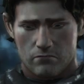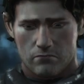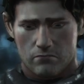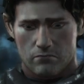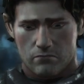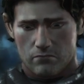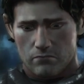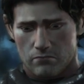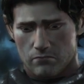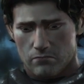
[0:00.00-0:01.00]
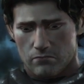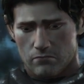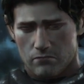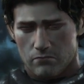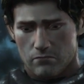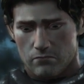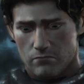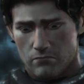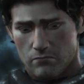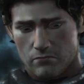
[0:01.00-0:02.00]

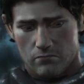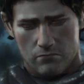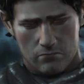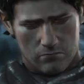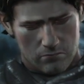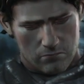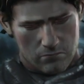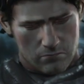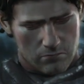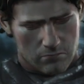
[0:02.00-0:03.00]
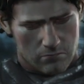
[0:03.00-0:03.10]
No one is speaking in this clip.